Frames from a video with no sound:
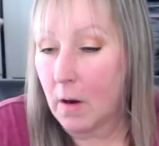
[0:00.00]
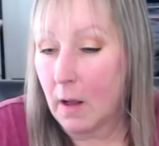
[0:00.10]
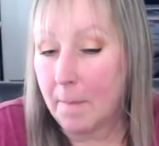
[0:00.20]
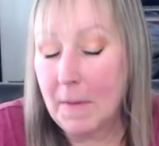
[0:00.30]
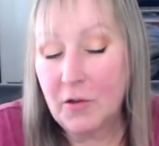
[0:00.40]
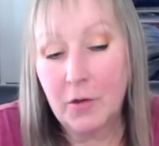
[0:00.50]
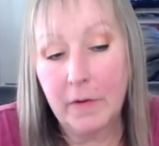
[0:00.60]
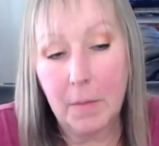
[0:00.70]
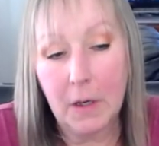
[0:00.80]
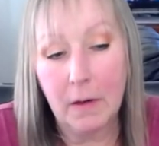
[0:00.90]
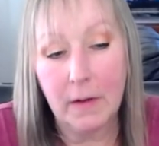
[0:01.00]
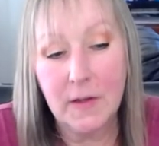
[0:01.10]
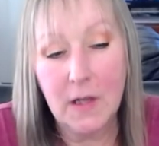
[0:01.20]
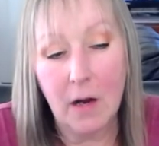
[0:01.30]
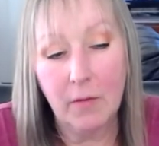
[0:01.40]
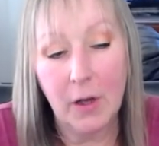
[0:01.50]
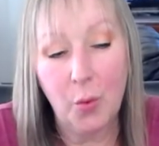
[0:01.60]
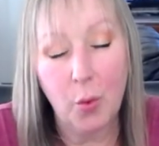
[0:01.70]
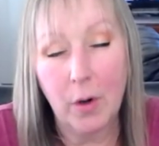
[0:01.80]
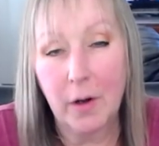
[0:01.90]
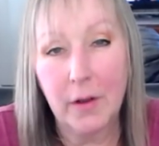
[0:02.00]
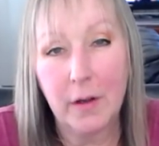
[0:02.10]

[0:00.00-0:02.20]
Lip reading: I'm not sure if I'm gonna, it's not really worth